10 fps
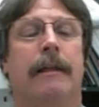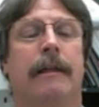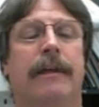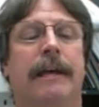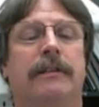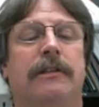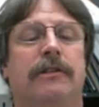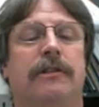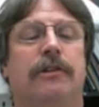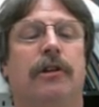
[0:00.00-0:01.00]
This
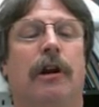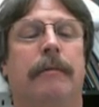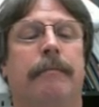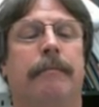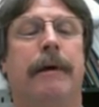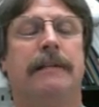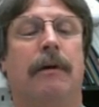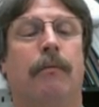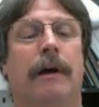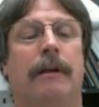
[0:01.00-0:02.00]
is determined based
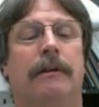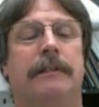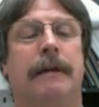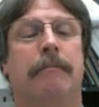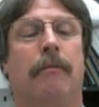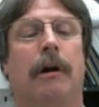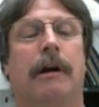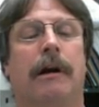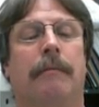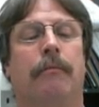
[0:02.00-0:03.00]
on whether it's a
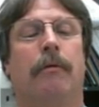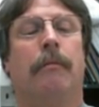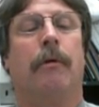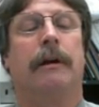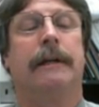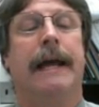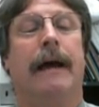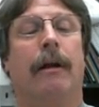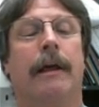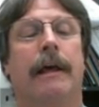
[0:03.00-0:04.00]
markup or
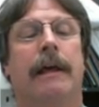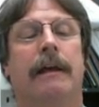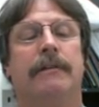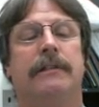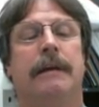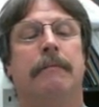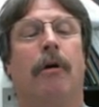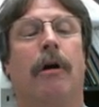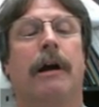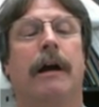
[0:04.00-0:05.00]
markdown. If it's a
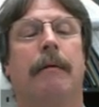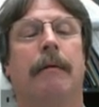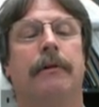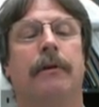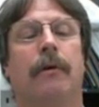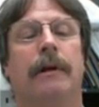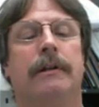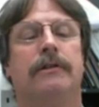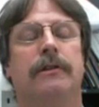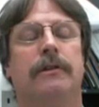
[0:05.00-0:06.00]
markup, it's going